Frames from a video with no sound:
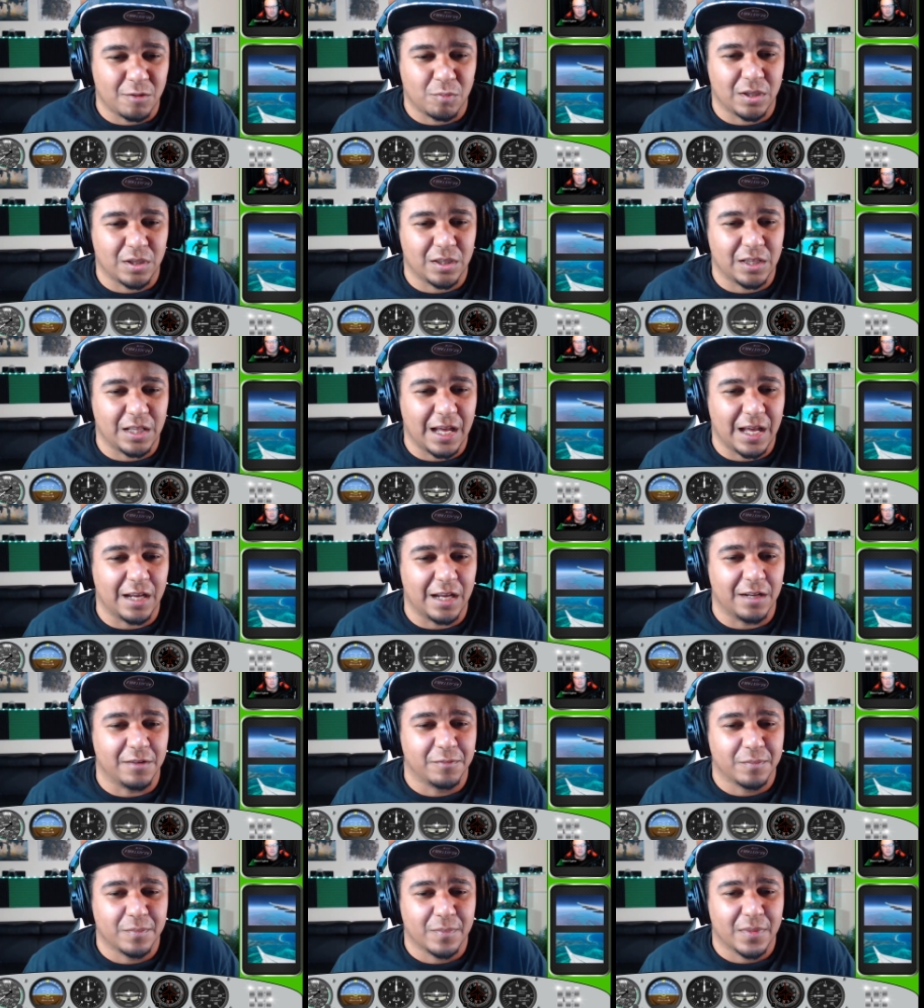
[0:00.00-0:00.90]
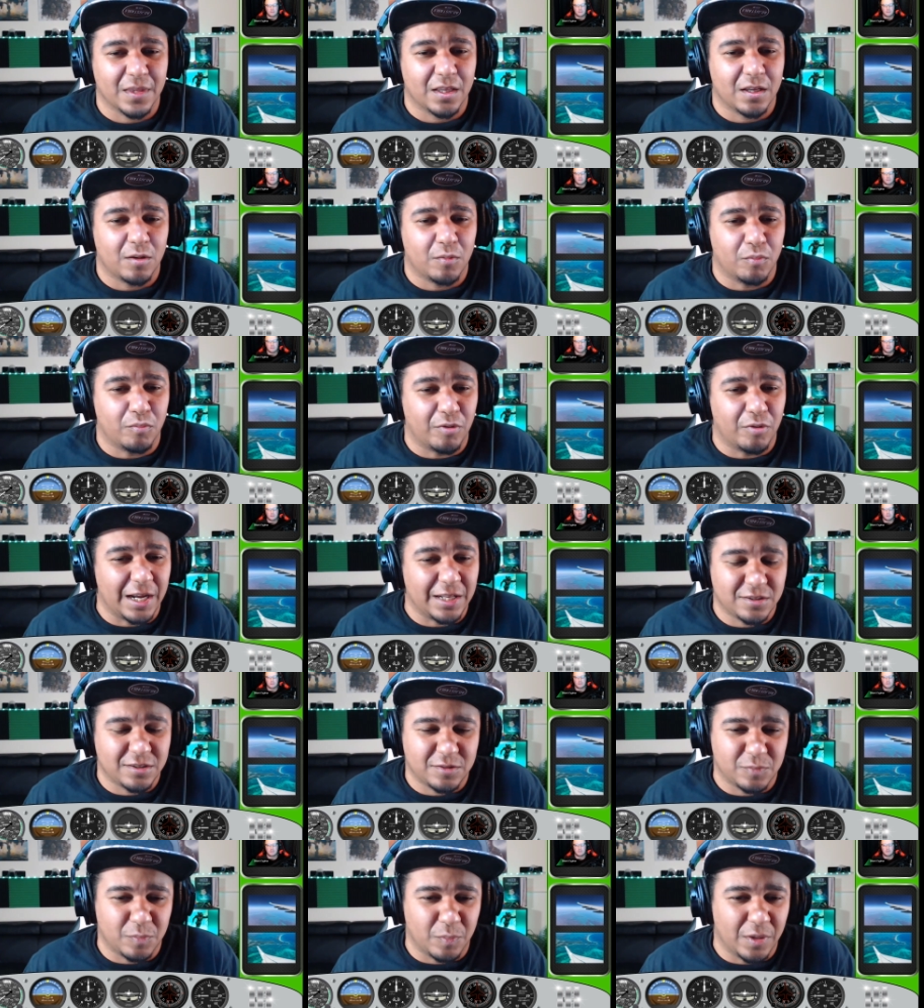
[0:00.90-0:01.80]
And based on the
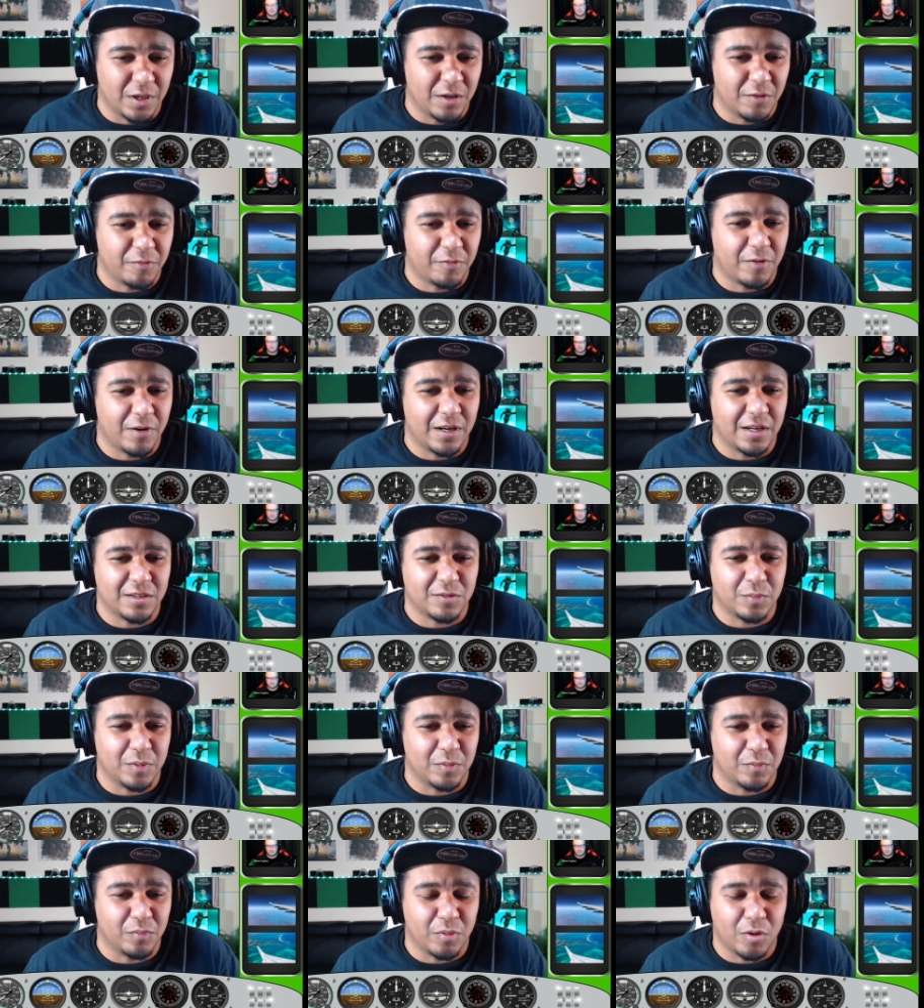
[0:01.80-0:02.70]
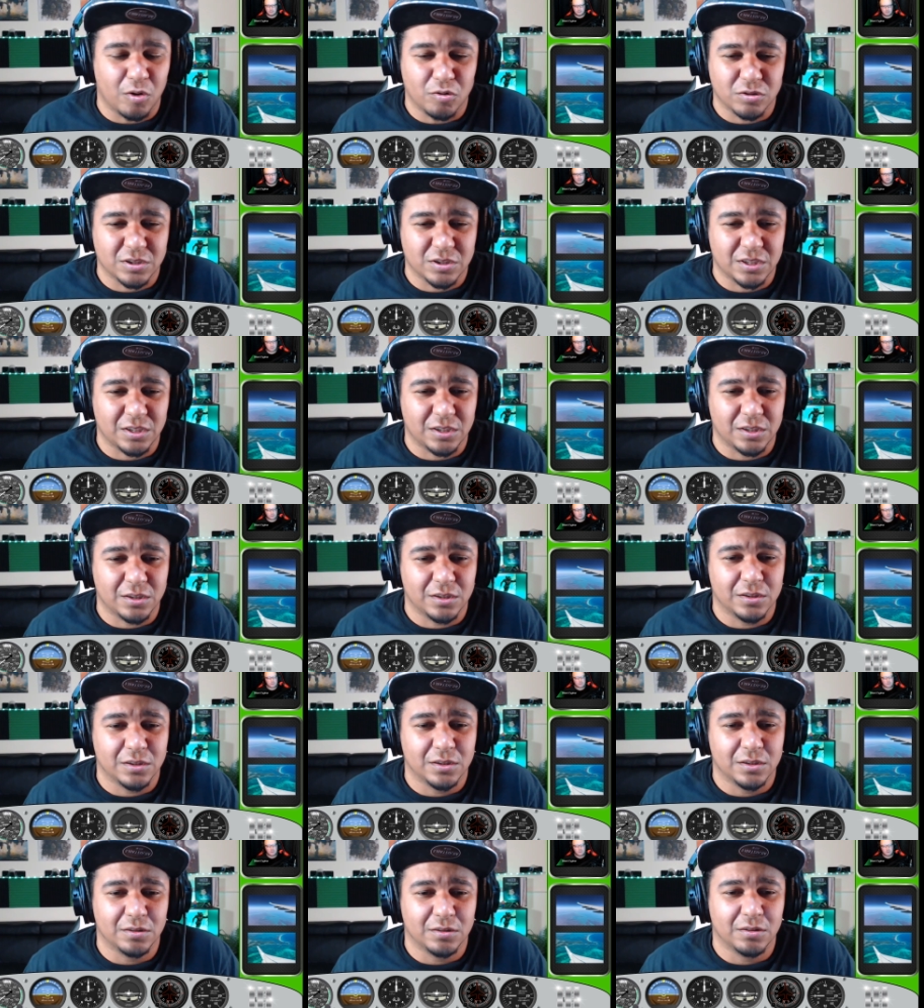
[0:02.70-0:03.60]
statement that Brad
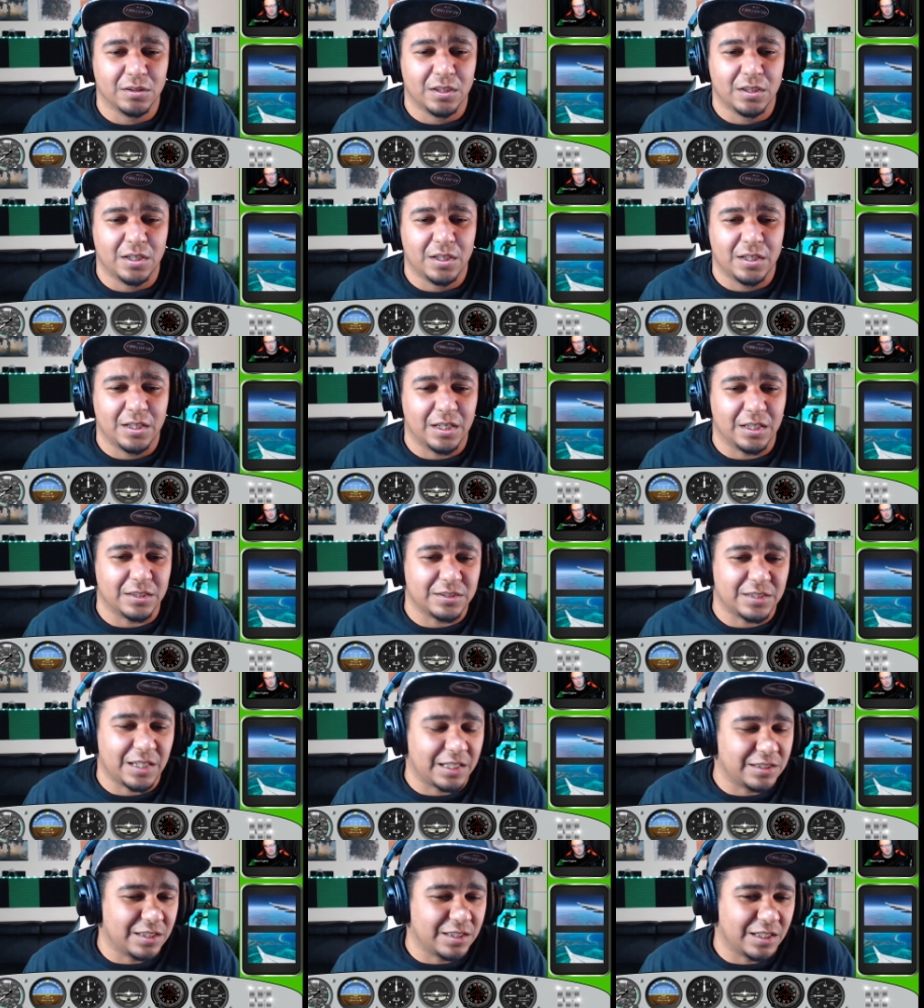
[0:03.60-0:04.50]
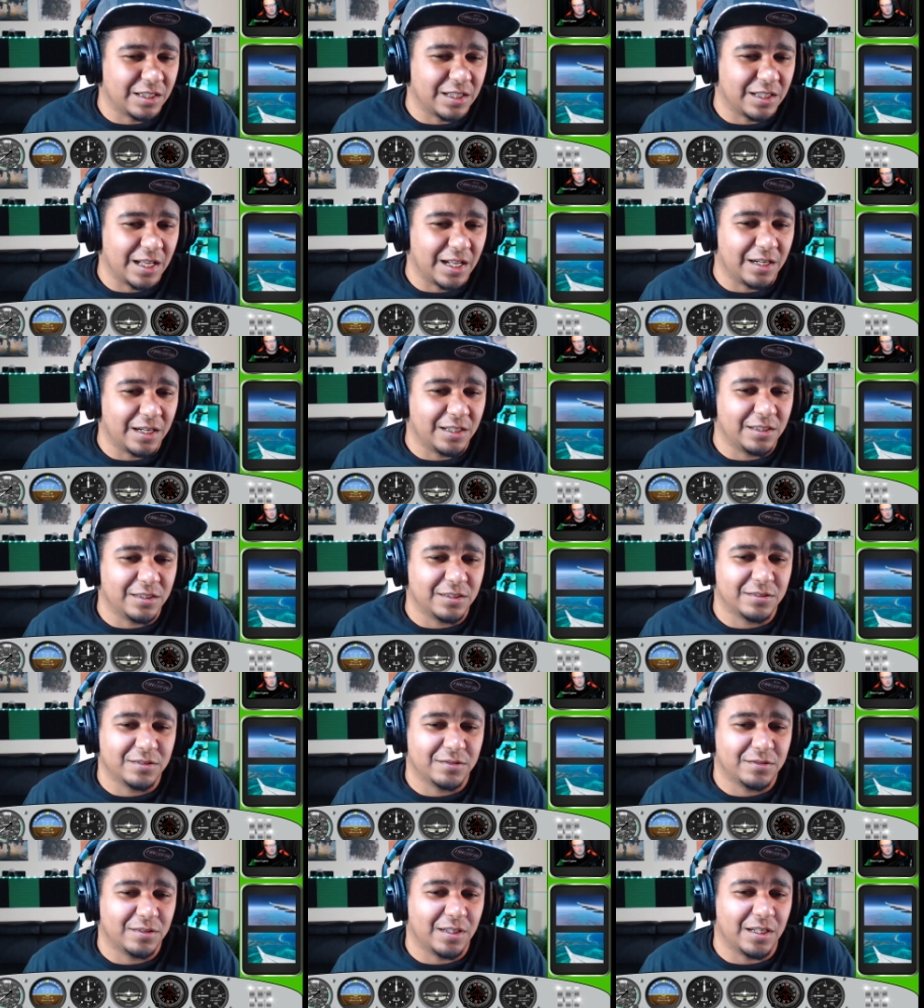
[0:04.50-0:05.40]
Smith has been posting
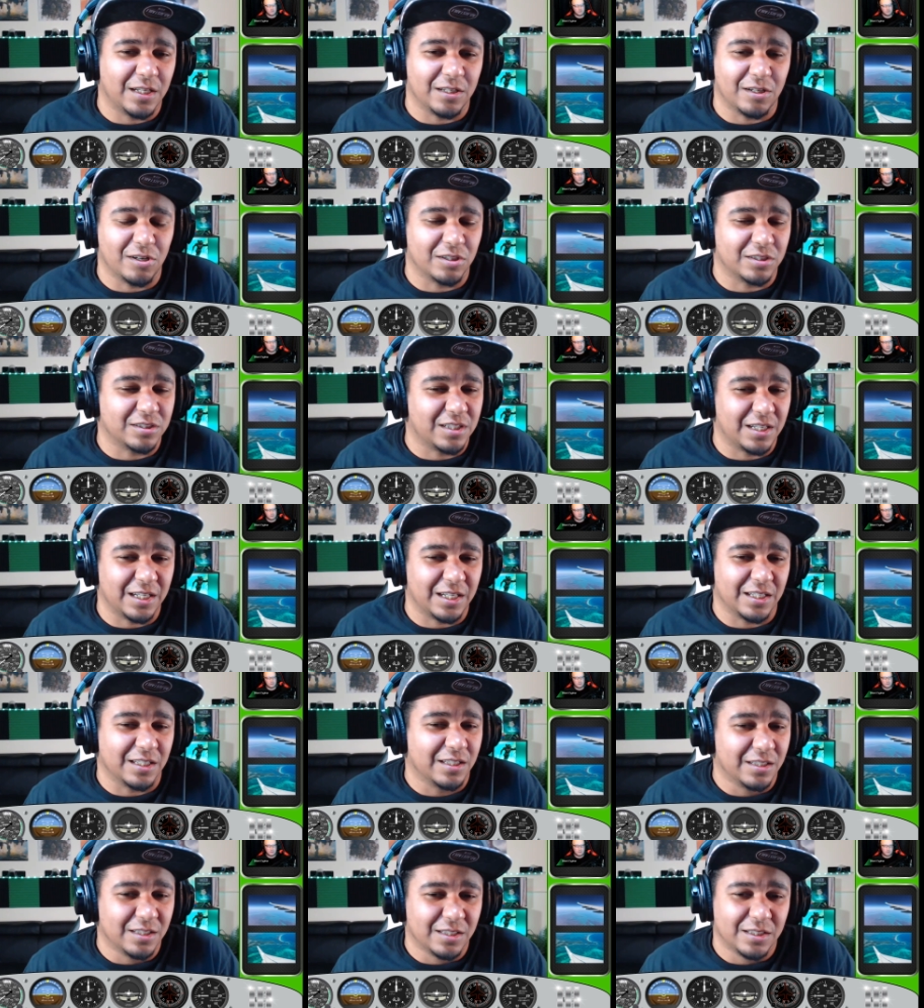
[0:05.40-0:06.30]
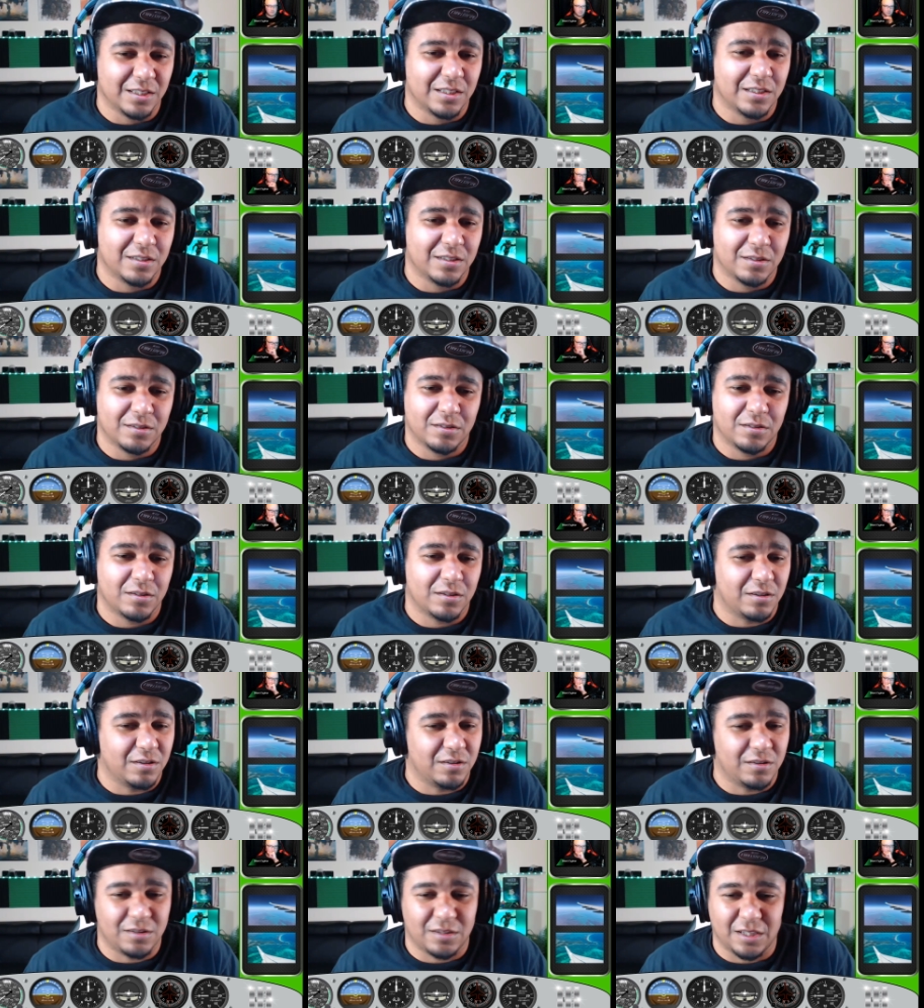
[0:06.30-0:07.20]
and Satya Nadella,
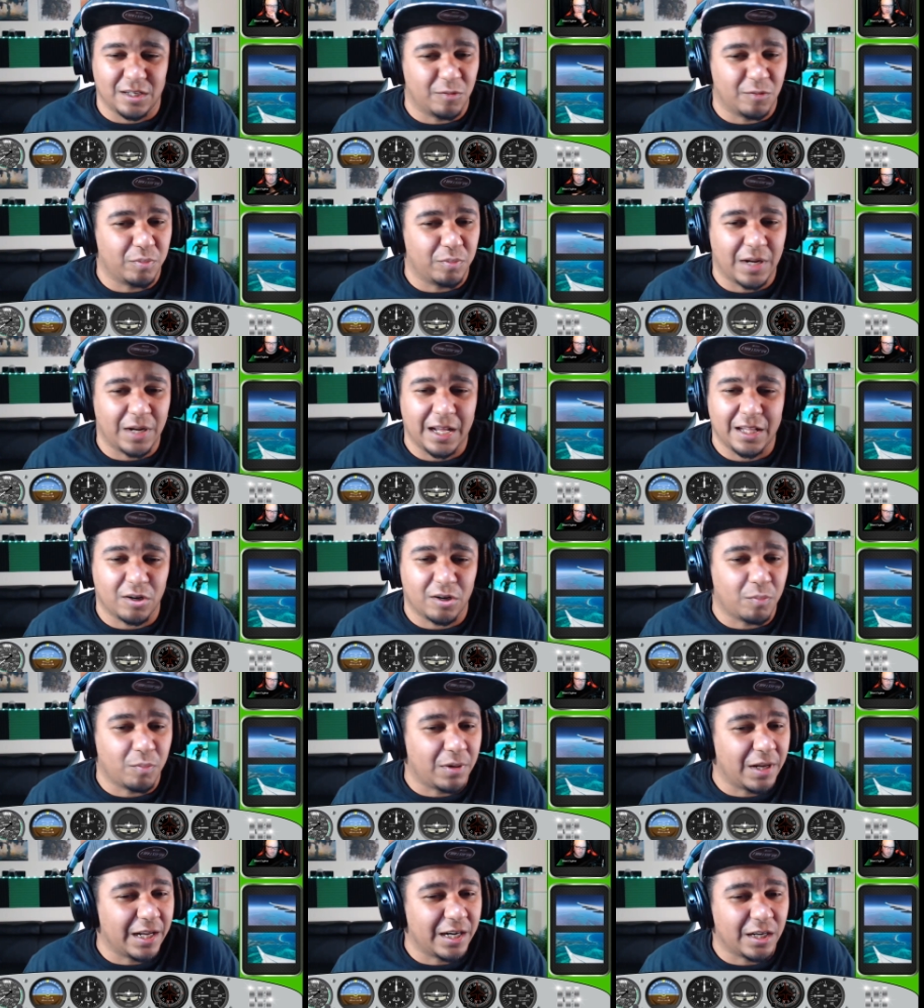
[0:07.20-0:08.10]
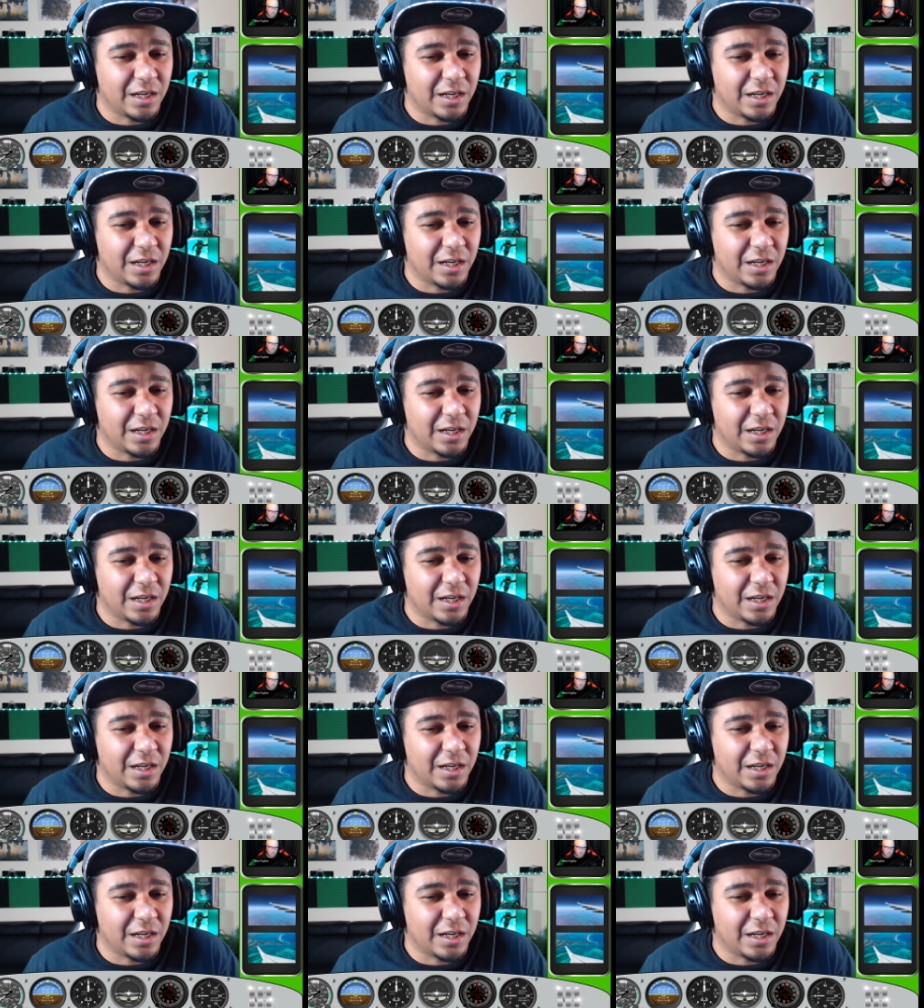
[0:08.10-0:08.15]
it looks like